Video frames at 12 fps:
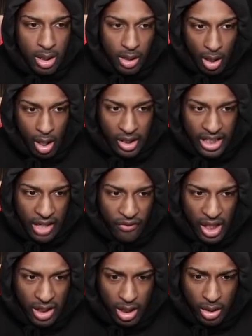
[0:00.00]
All right, can't
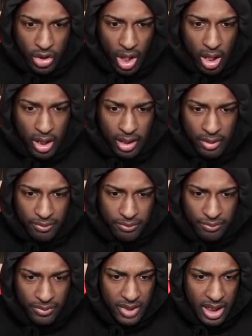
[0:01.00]
find another jerk?
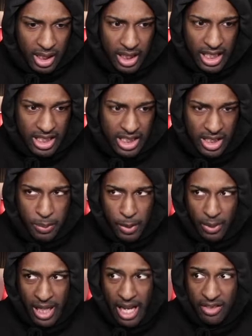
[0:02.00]
I guess because people
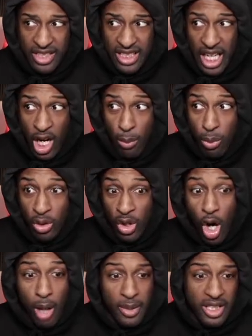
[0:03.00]
have terrible
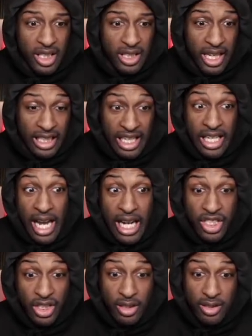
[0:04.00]
garbage conne
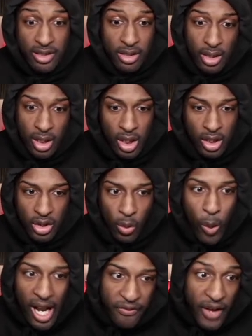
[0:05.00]
connections. The
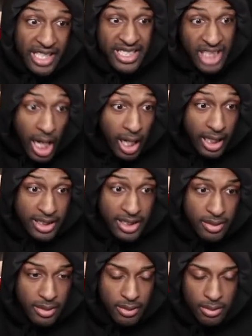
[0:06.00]
Wi-Fi sucks!